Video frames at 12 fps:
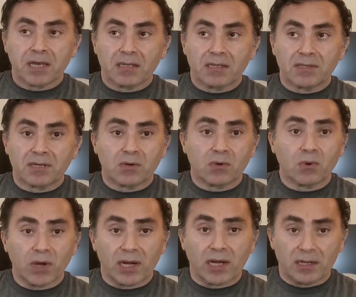this is going to
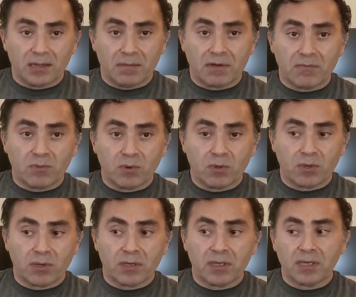require a little bit of
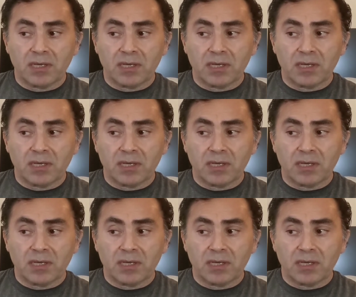more